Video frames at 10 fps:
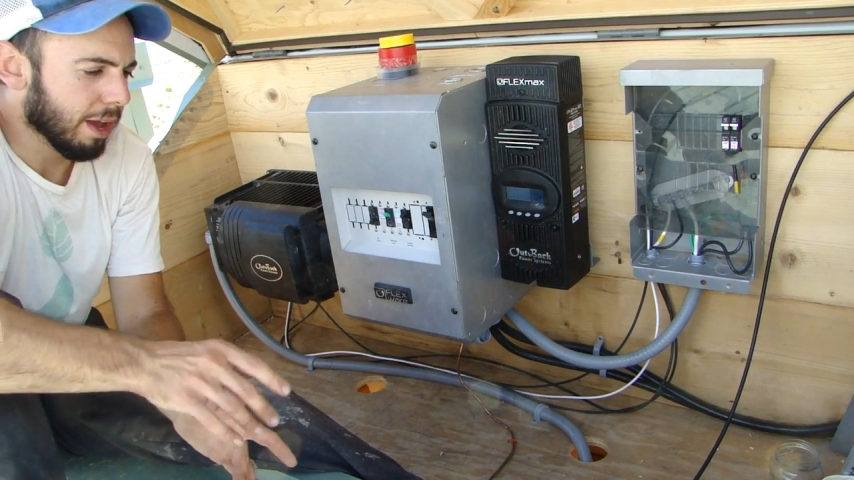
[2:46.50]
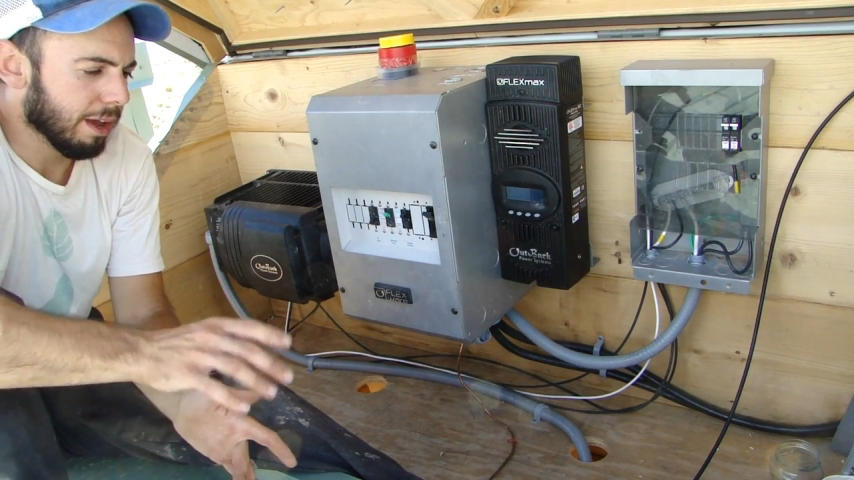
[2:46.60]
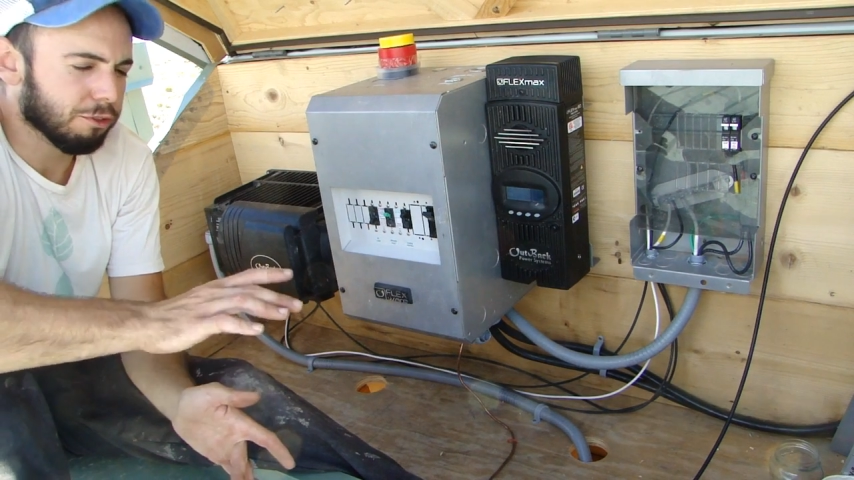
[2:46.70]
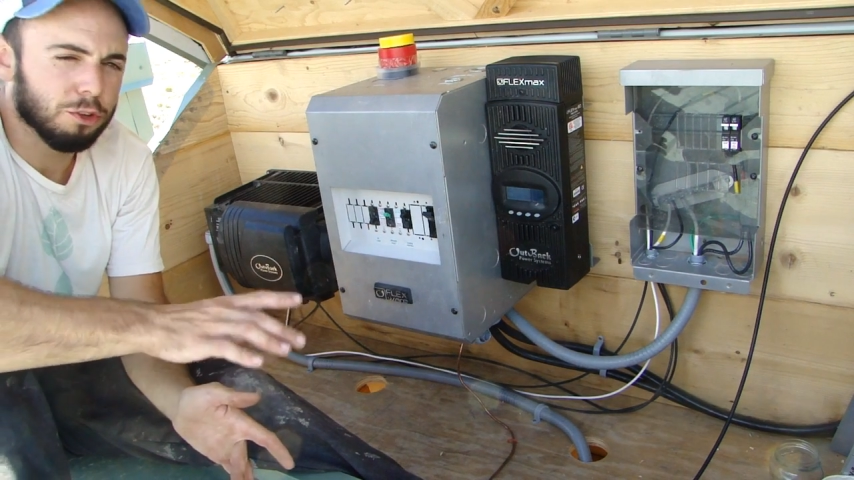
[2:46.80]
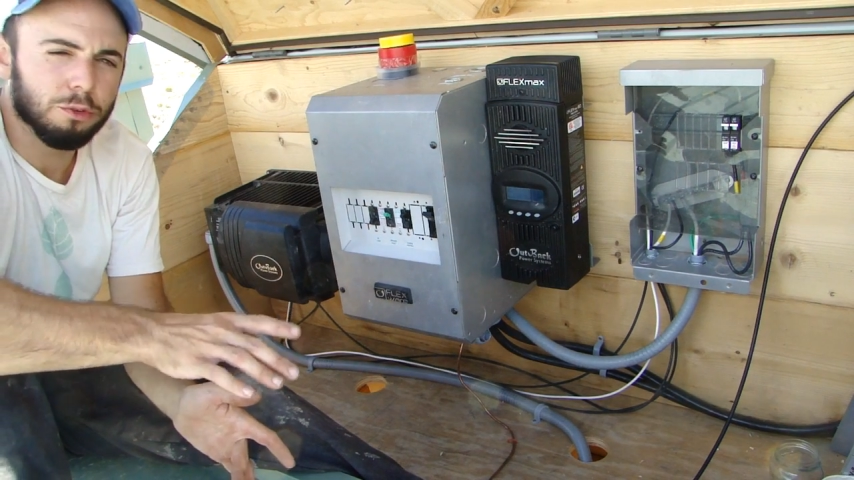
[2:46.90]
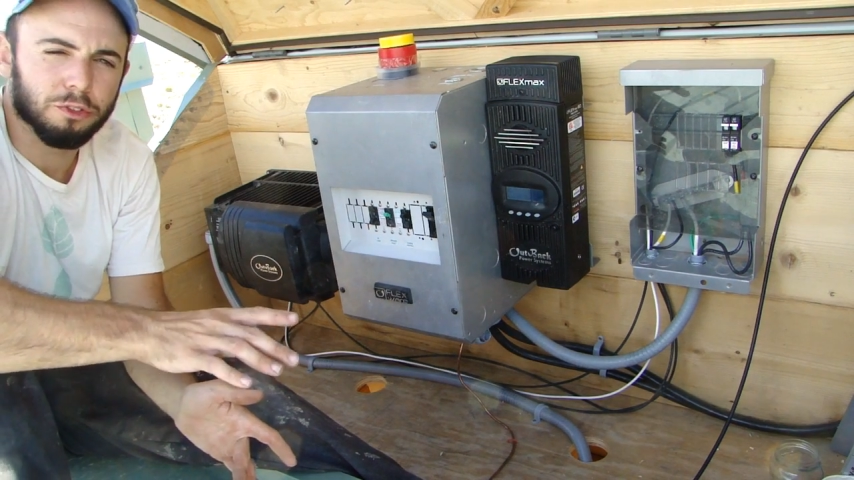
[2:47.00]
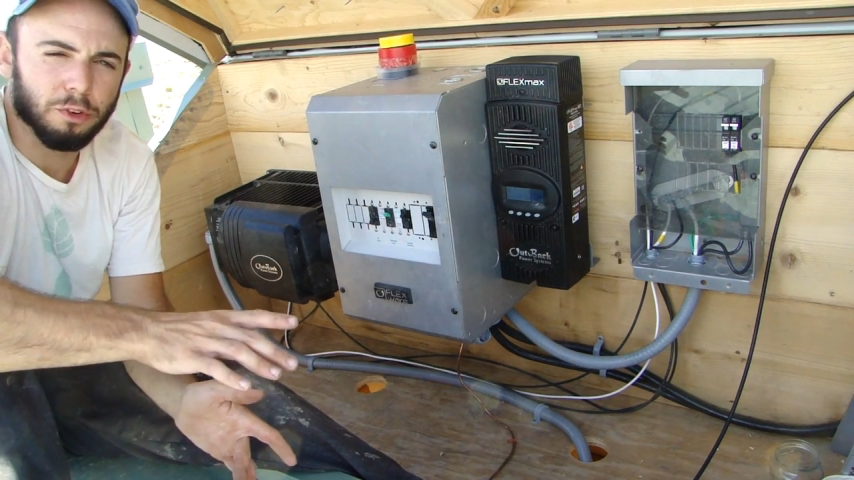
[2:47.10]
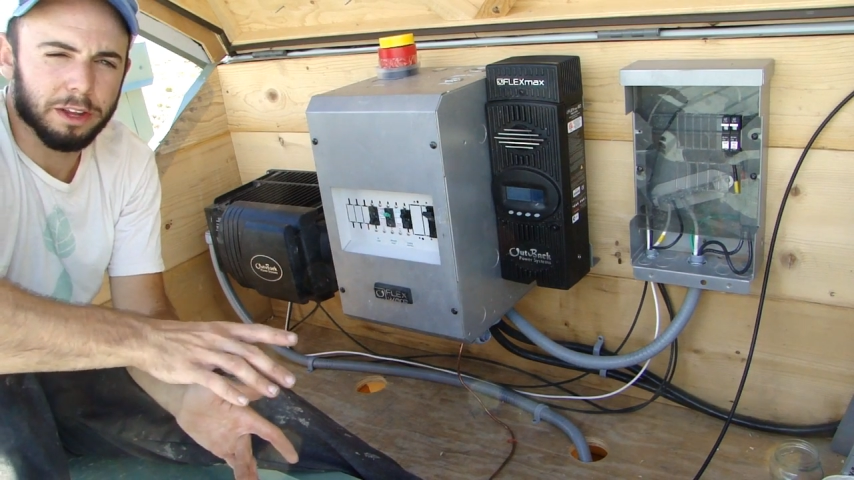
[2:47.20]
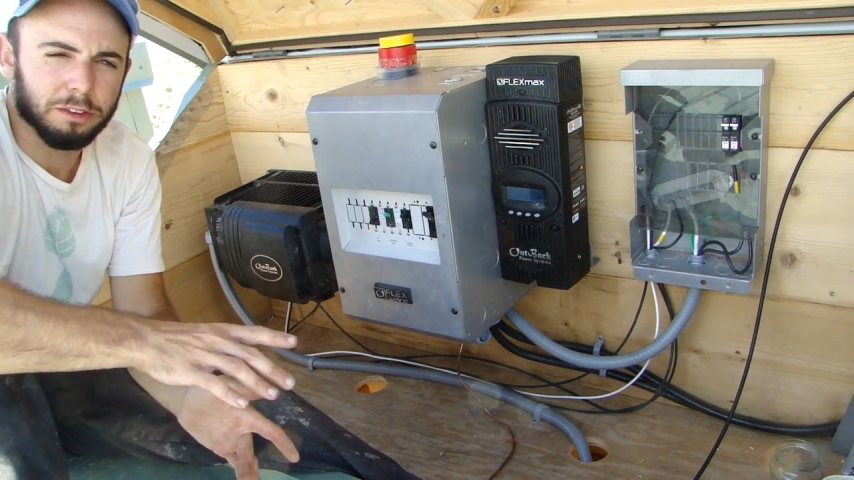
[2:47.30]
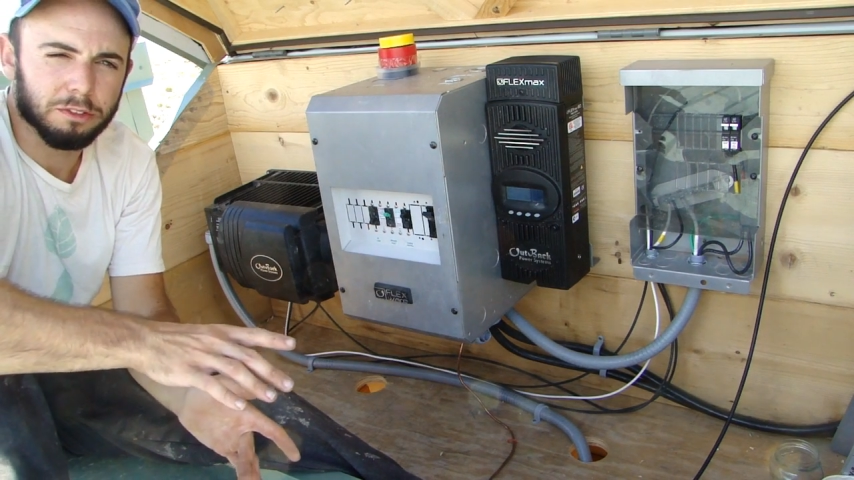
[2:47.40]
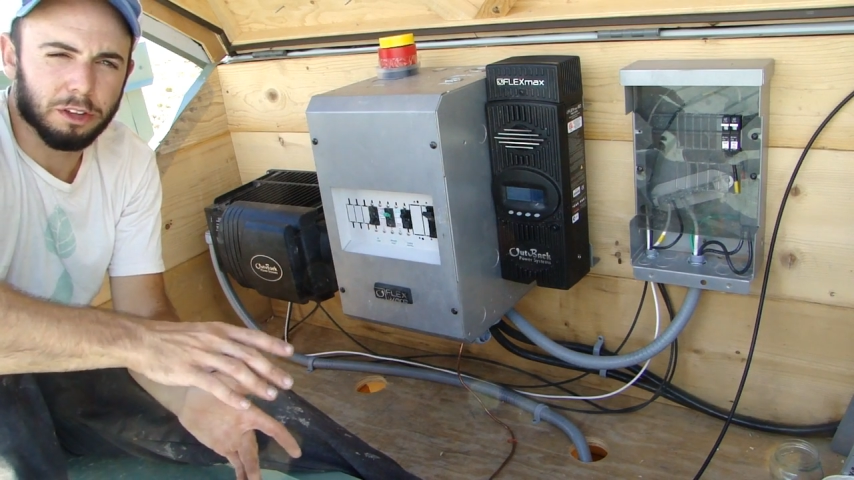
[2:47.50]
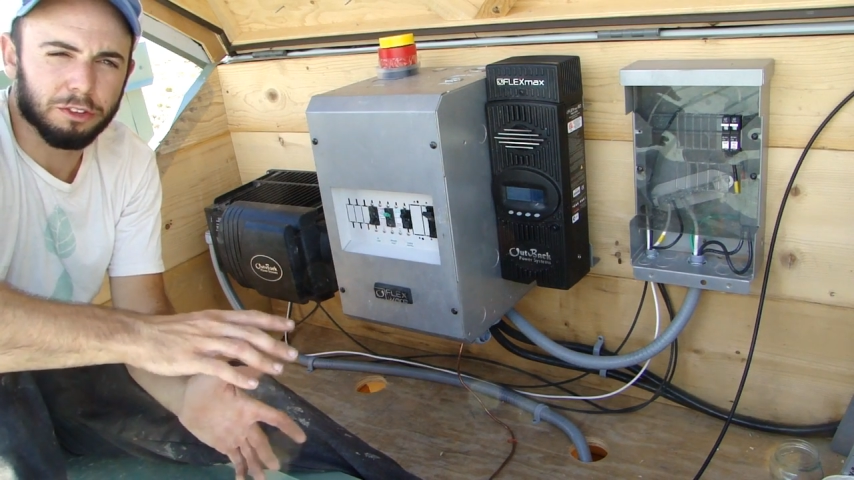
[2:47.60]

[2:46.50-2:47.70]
have two strings. A